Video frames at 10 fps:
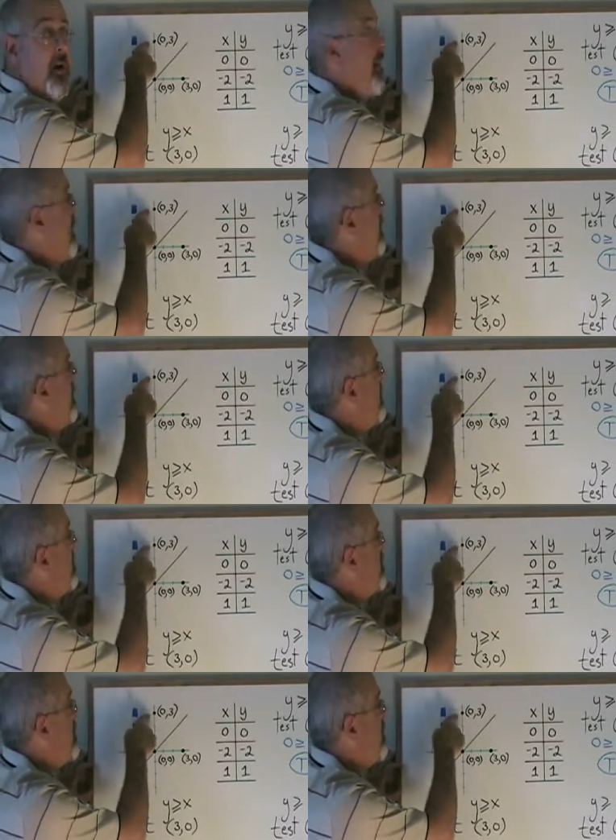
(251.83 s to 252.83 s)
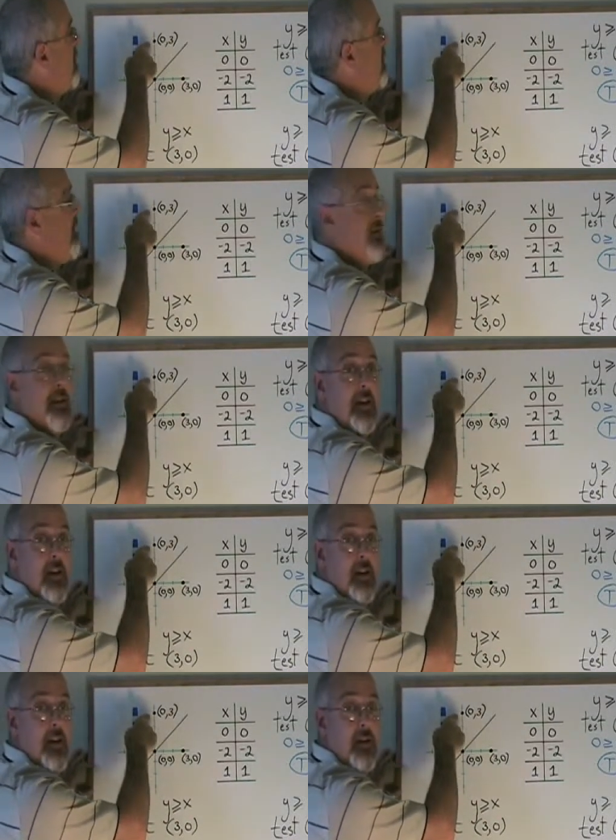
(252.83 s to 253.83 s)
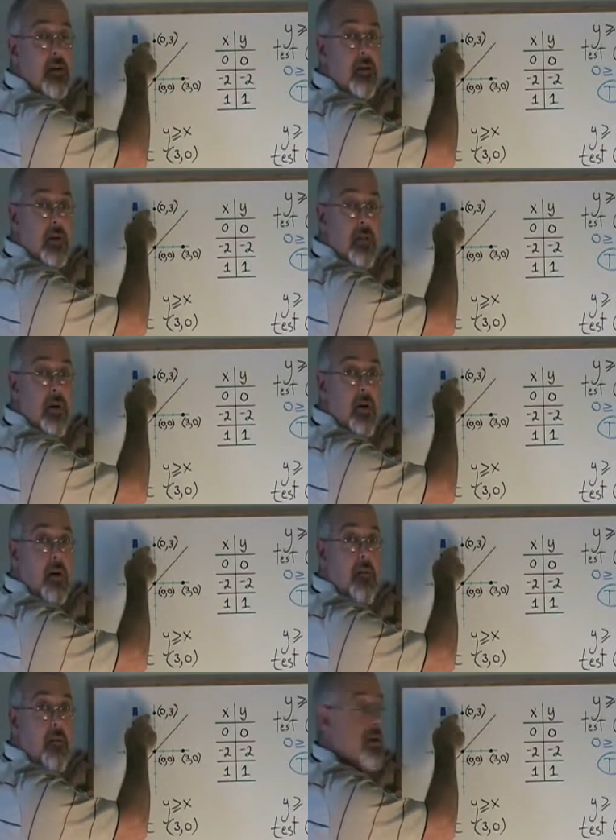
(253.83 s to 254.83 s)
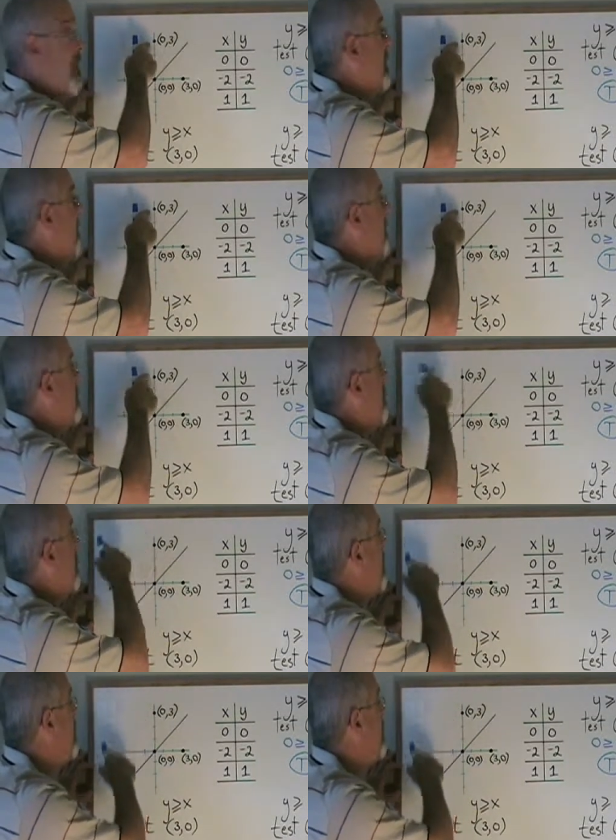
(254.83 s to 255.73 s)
that means 0, 3 is in the answer. It's part of the shaded region. So